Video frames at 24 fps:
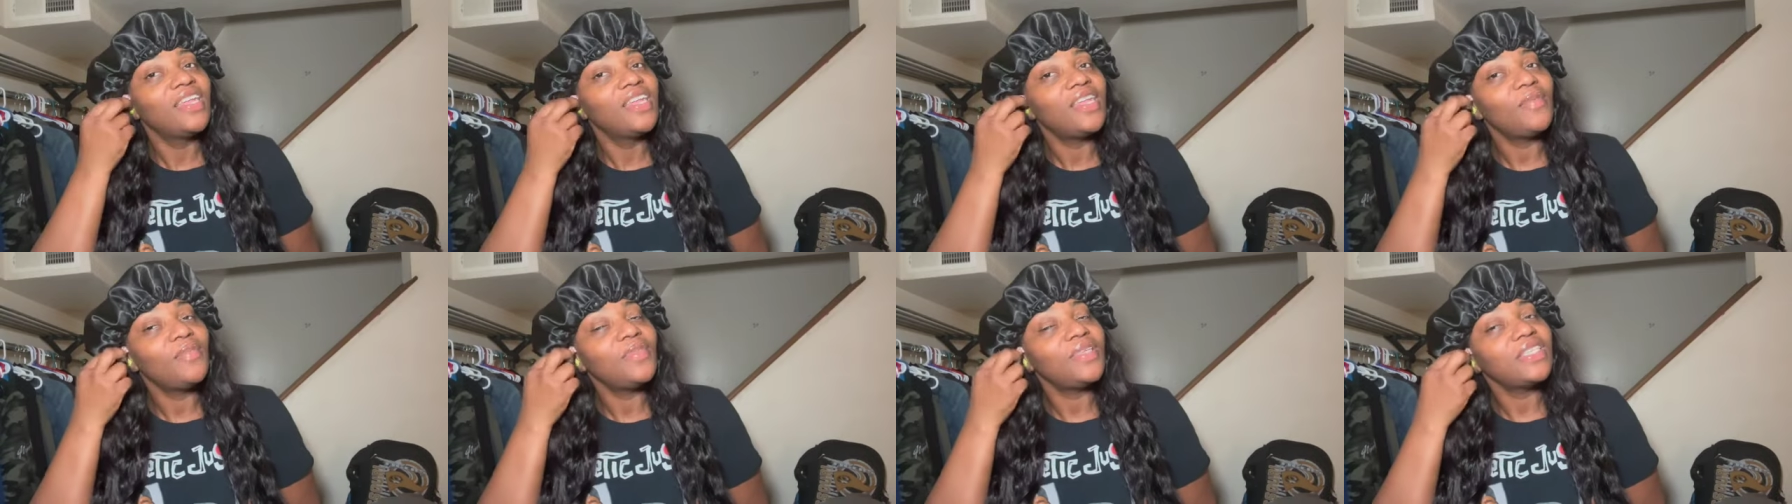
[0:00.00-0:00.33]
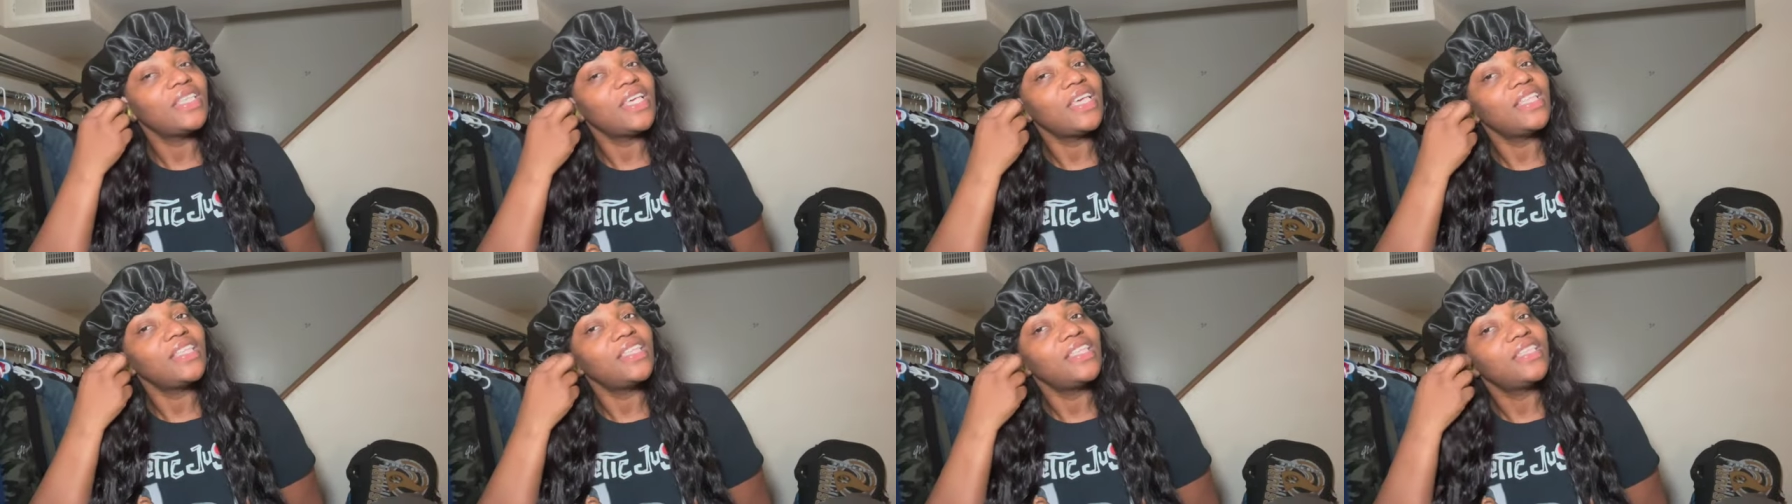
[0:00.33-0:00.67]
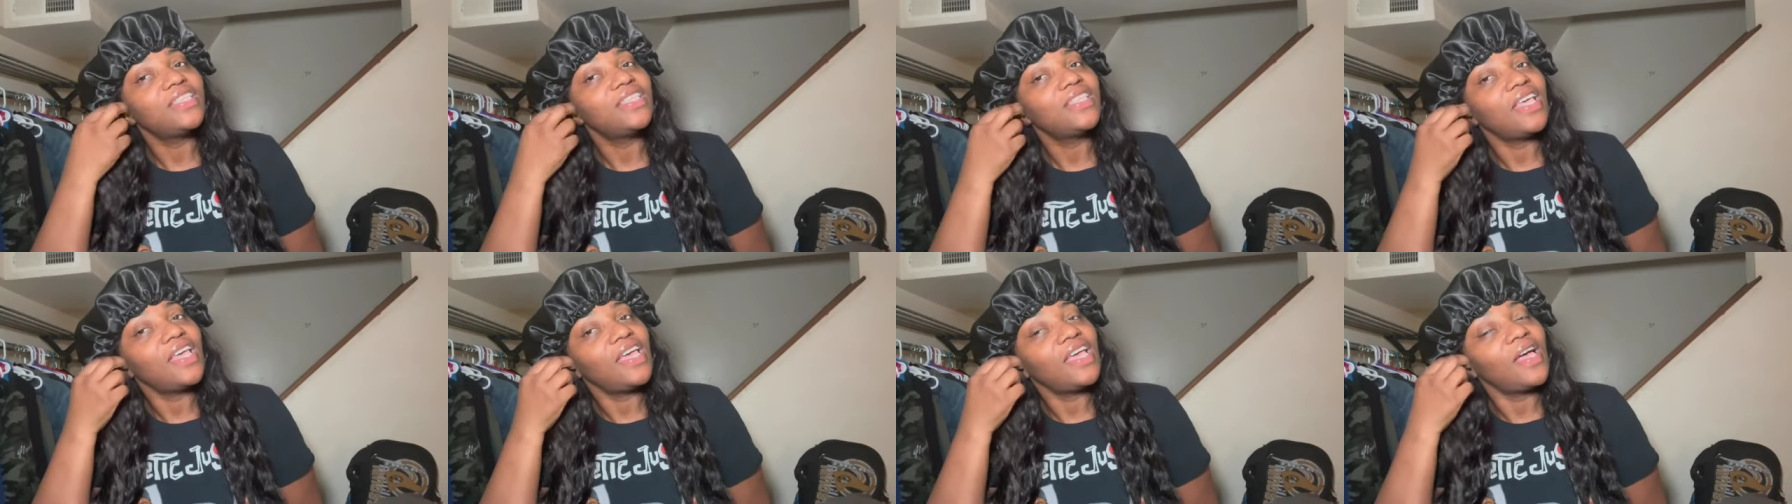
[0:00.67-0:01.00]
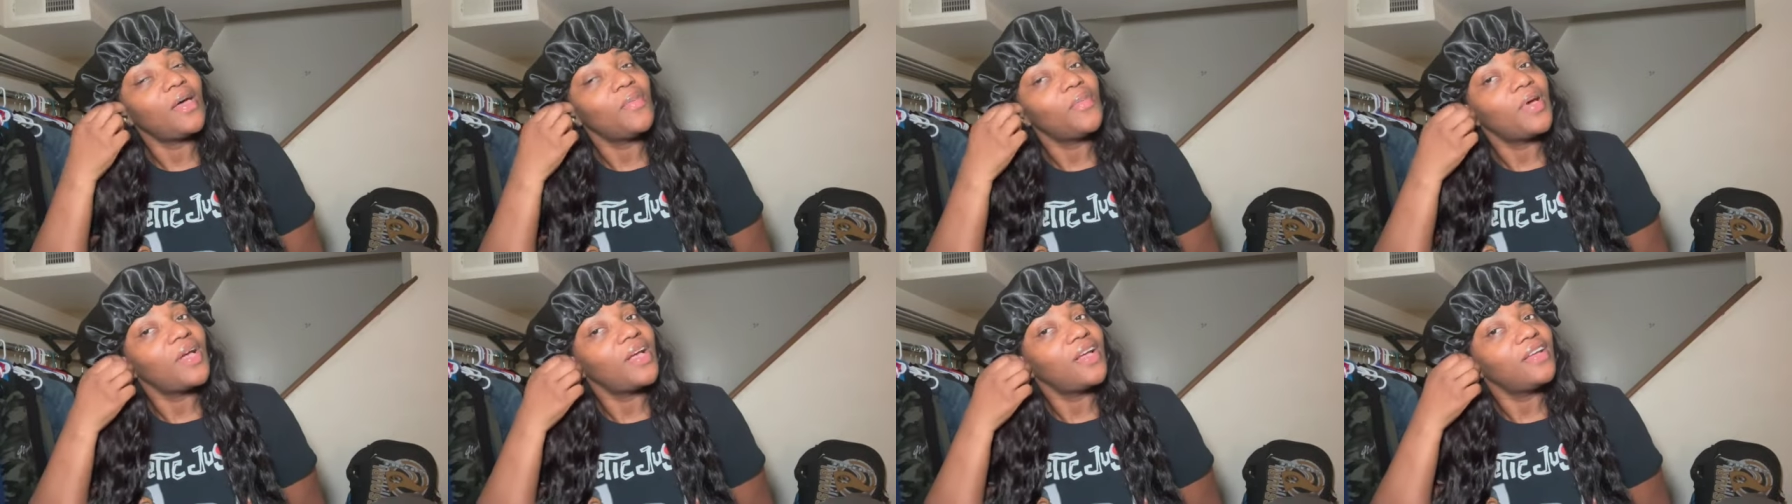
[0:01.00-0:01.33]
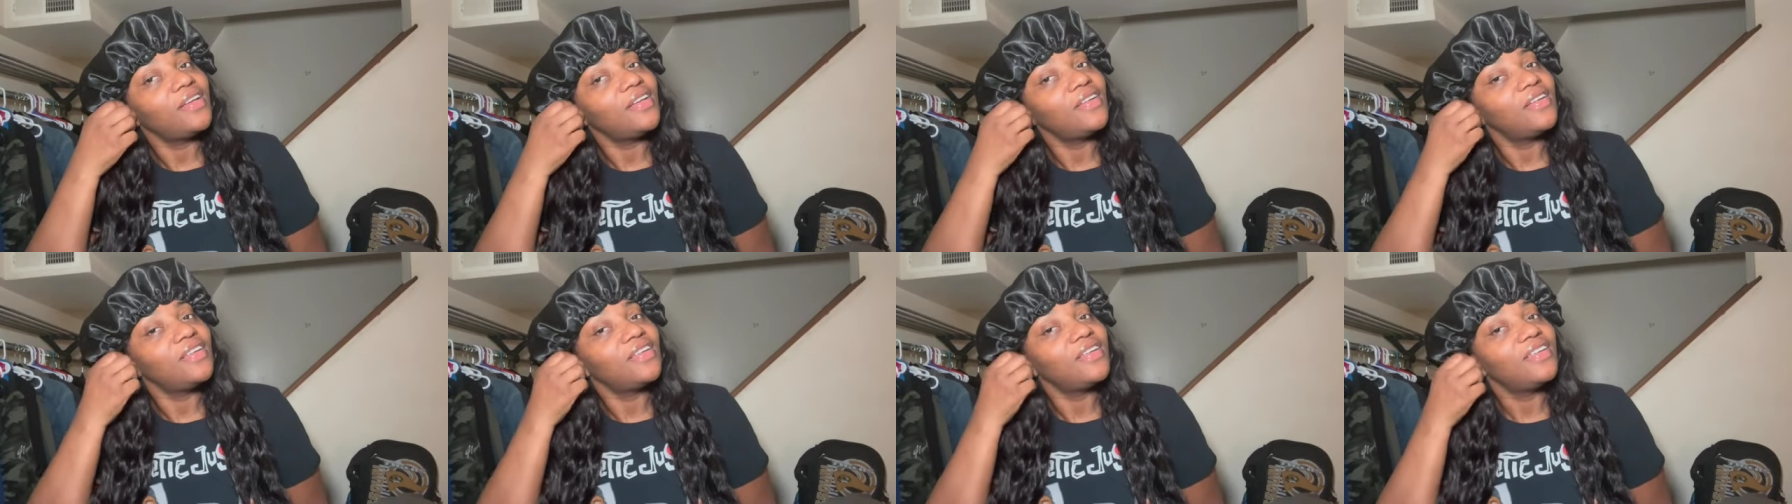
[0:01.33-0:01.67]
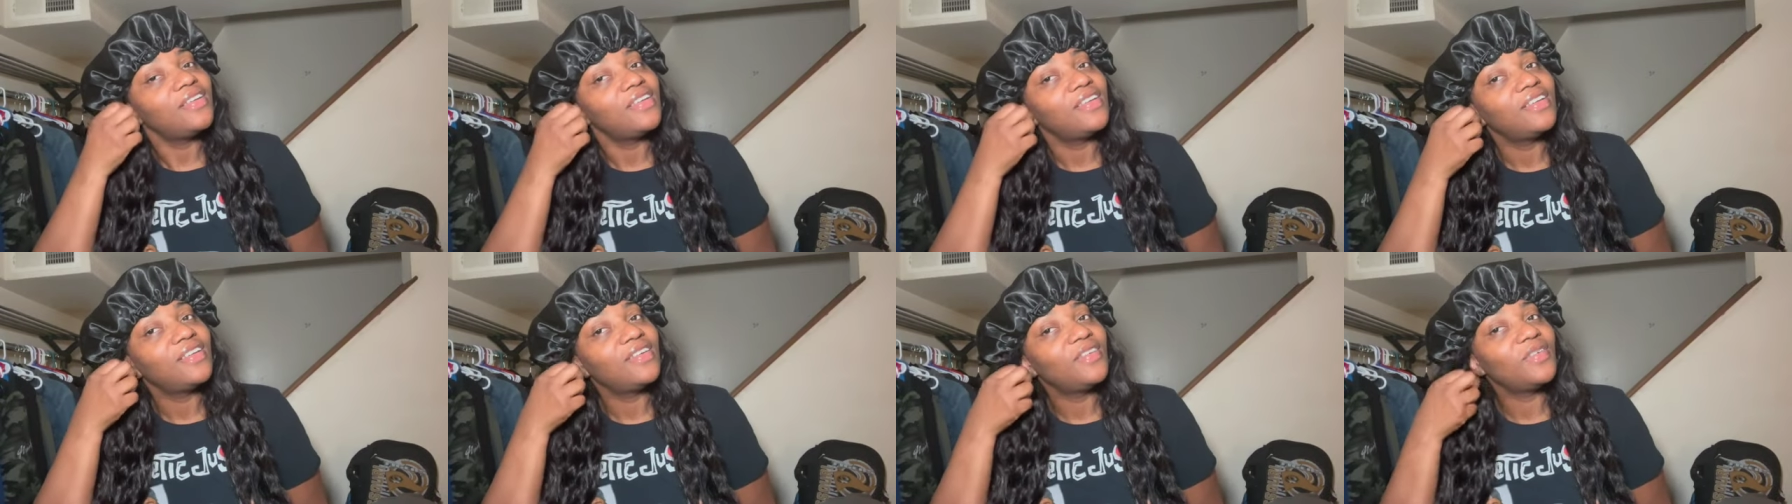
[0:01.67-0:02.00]
Let me take this thing out my ear.
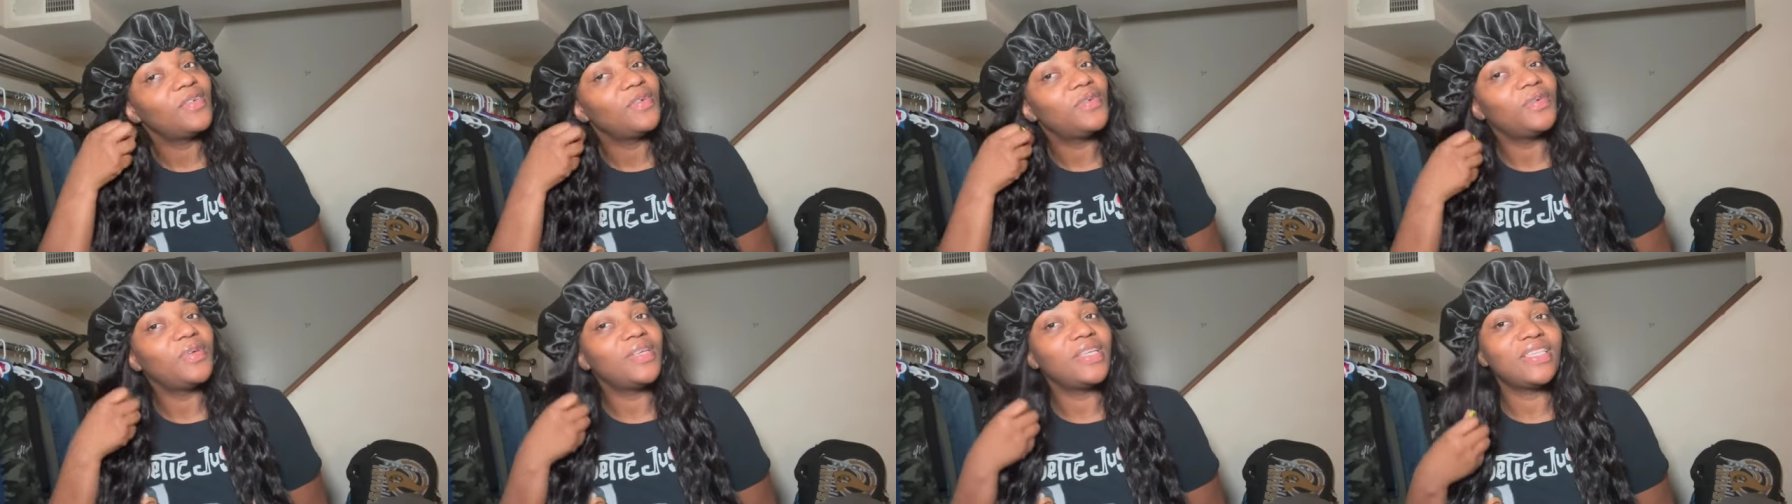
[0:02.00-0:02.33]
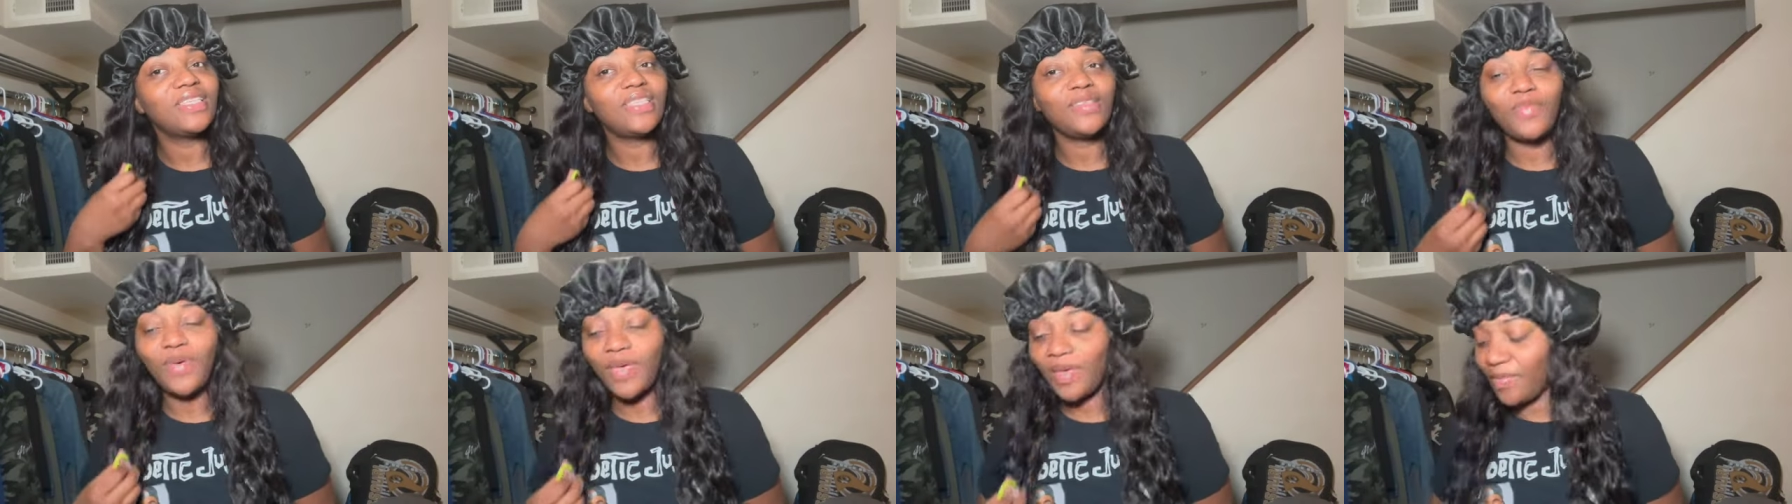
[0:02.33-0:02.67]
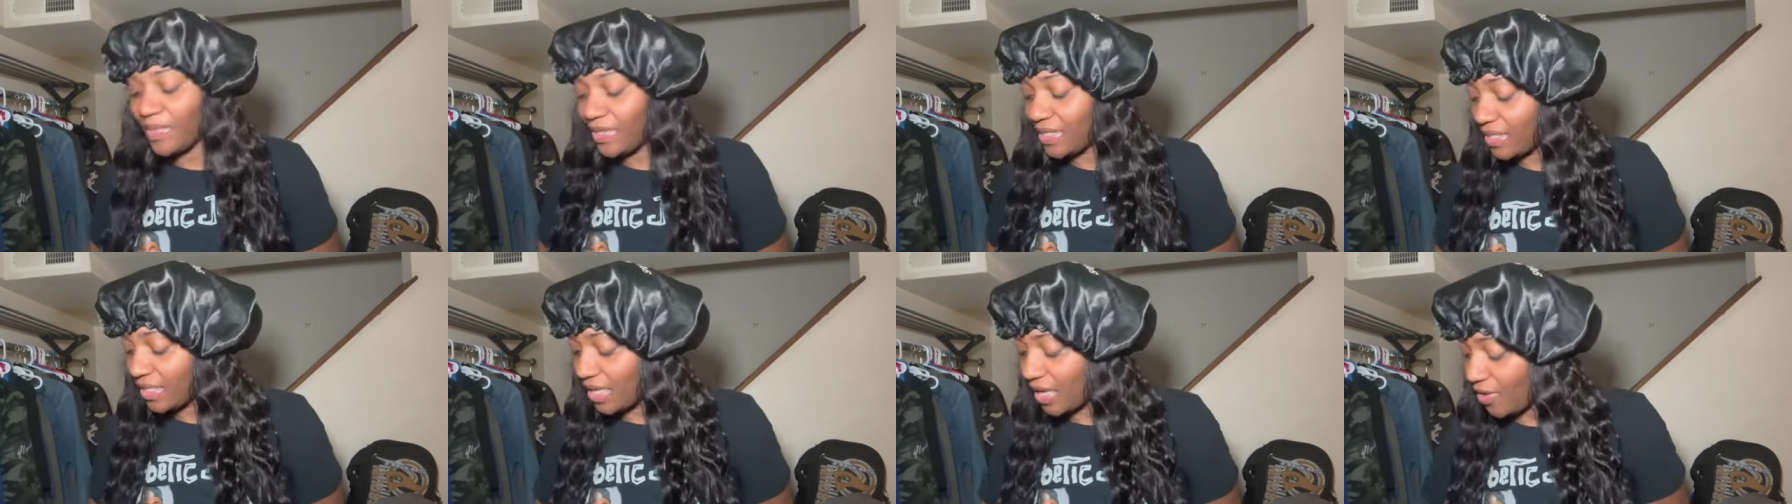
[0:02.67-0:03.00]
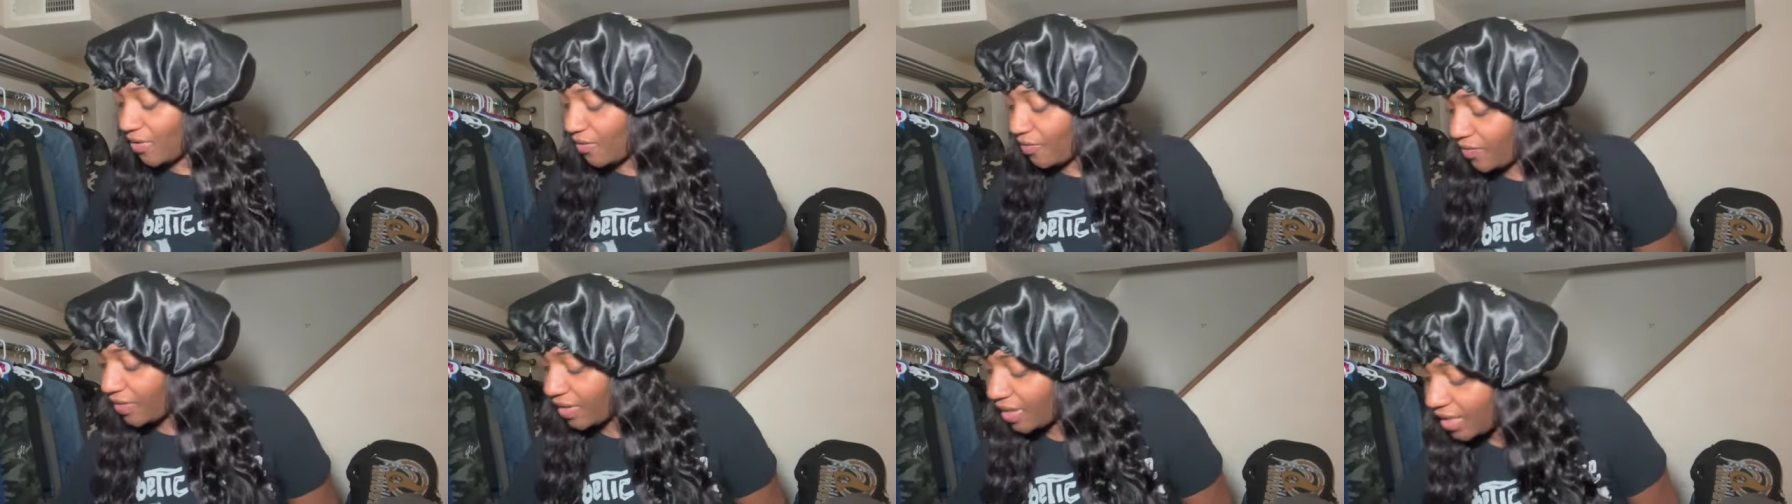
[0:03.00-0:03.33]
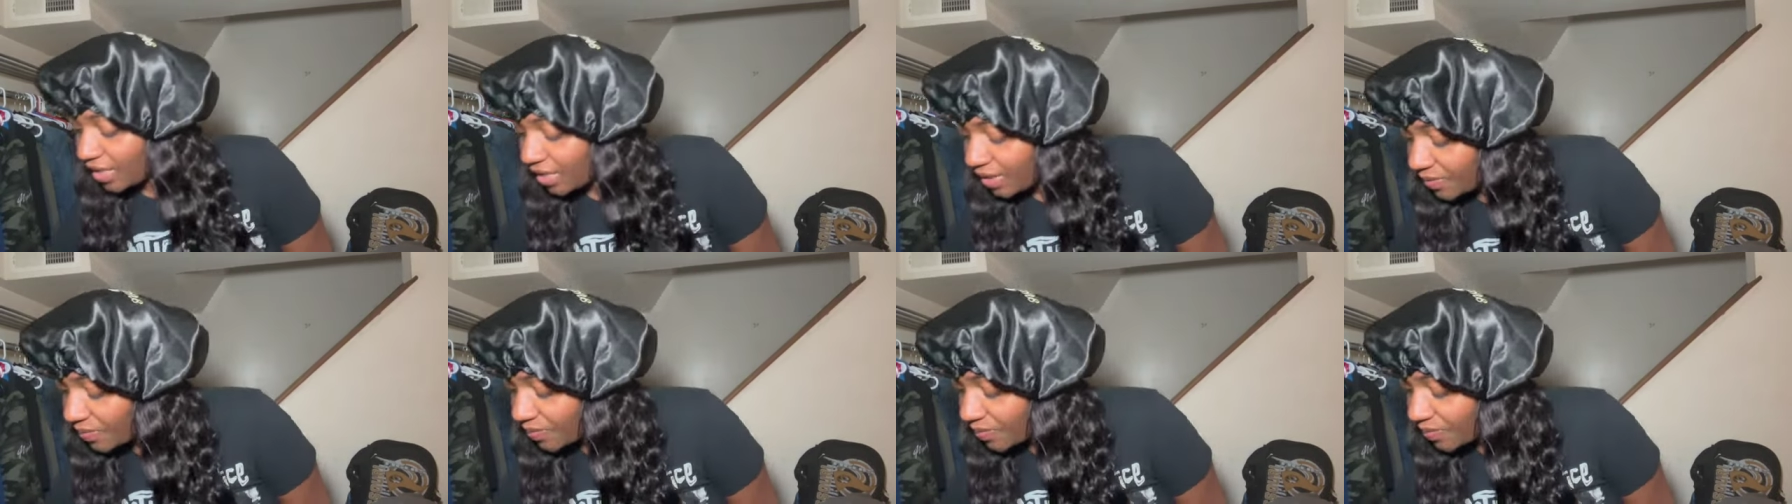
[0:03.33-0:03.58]
Ooh, because it makes me sound funny.